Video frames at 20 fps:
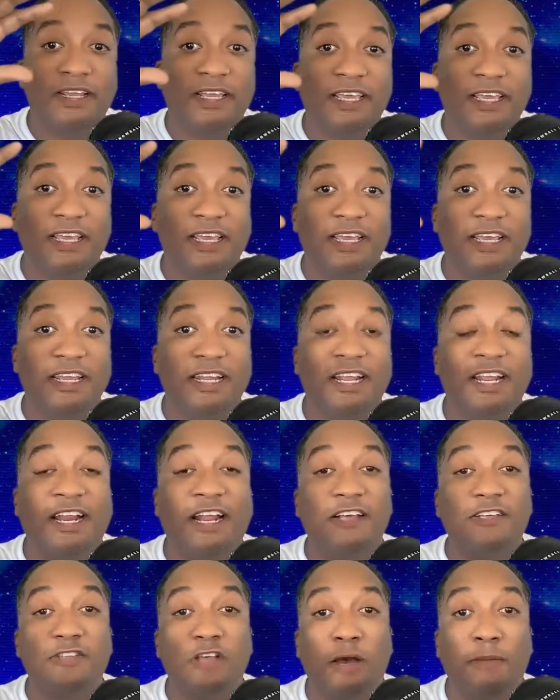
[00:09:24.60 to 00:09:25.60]
again. And
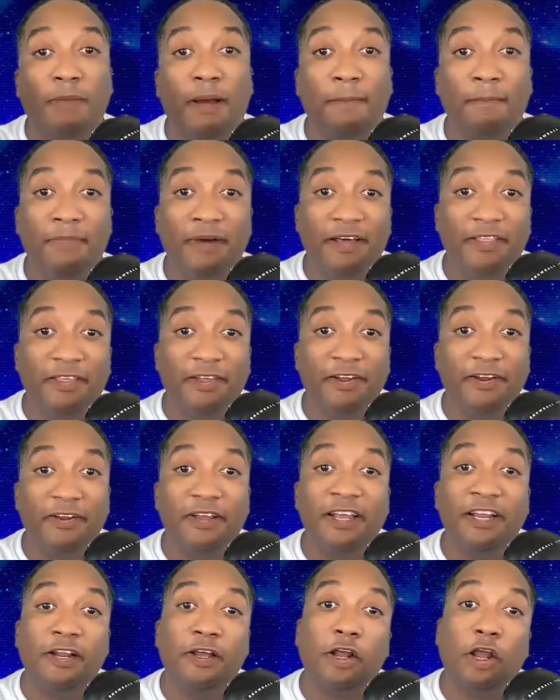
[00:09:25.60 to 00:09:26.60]
I saw my mother
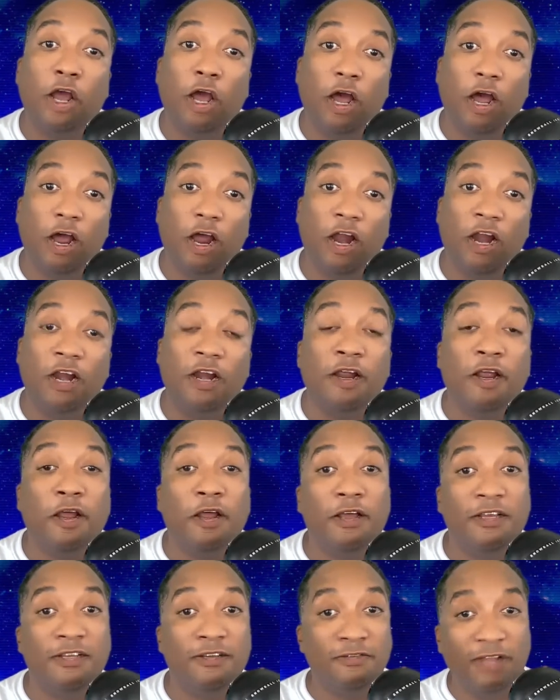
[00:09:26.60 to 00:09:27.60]
in a car,
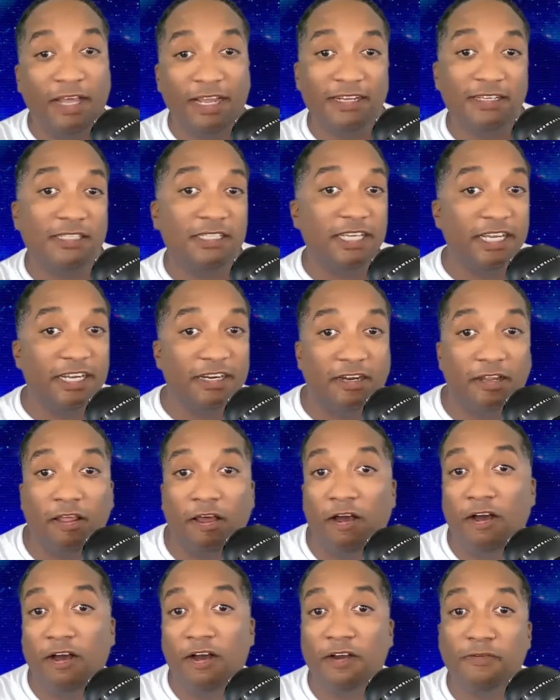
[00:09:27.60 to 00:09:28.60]
like singing
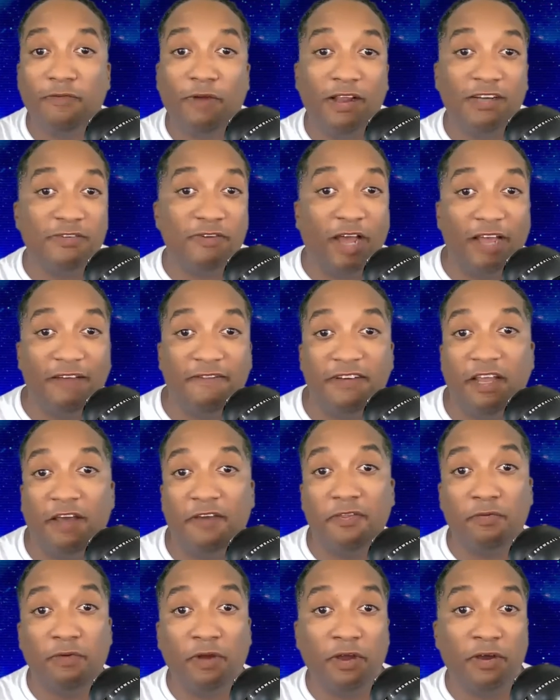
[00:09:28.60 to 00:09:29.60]
along, right, driving
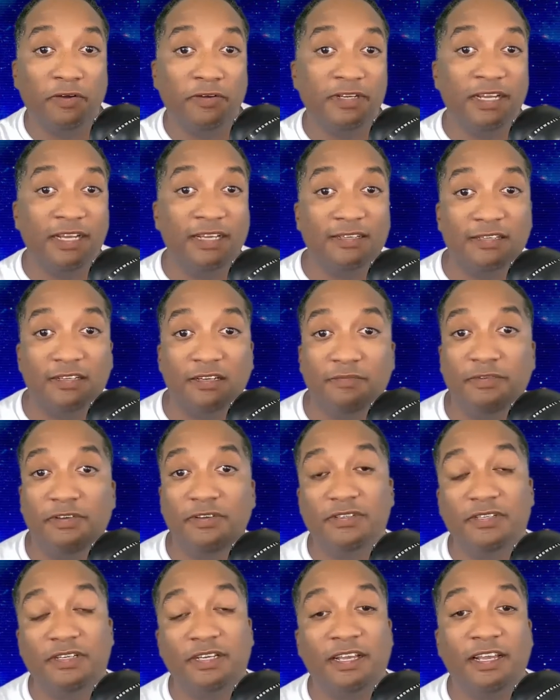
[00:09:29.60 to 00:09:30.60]
down the road, dancing to
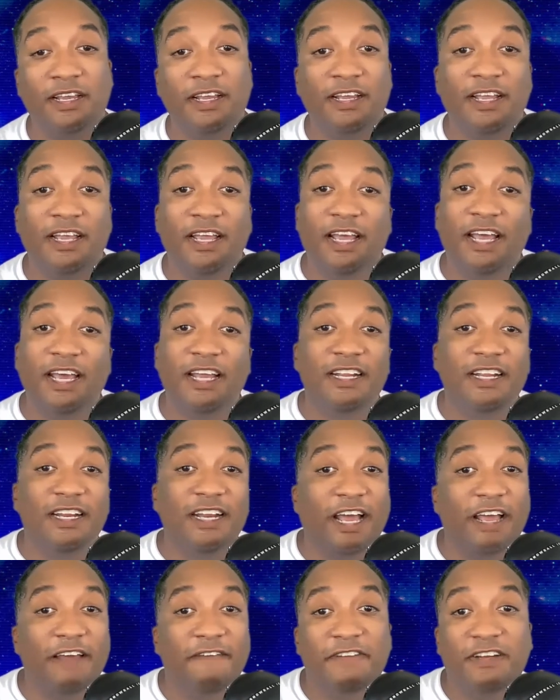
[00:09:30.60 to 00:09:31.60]
music. And then
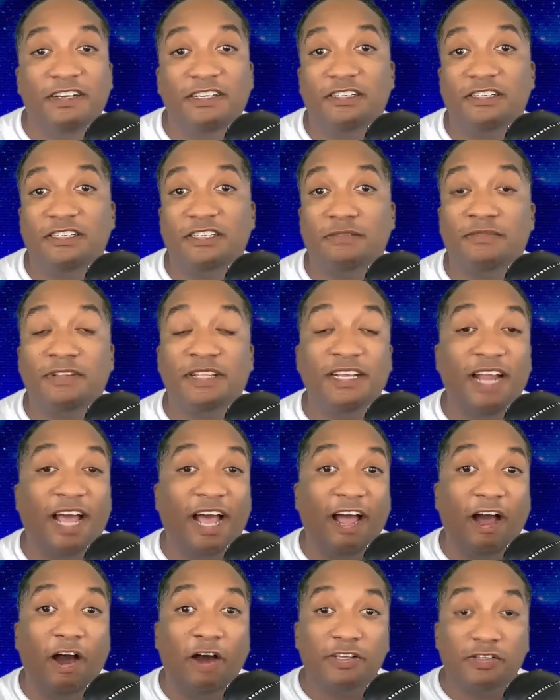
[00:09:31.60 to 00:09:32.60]
I envisioned then
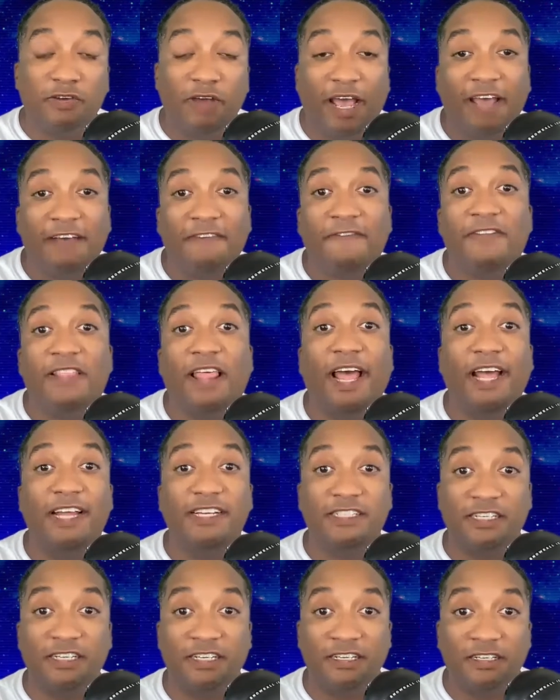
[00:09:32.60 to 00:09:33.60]
I also had
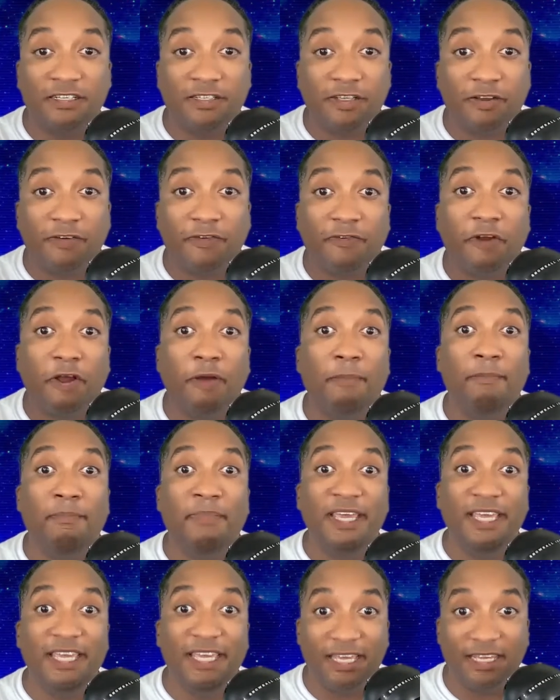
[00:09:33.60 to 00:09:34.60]
flashes from
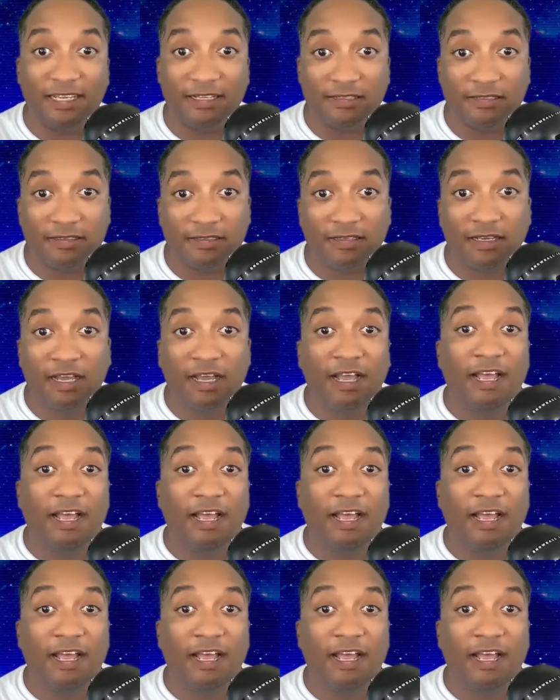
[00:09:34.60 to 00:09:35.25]
beings.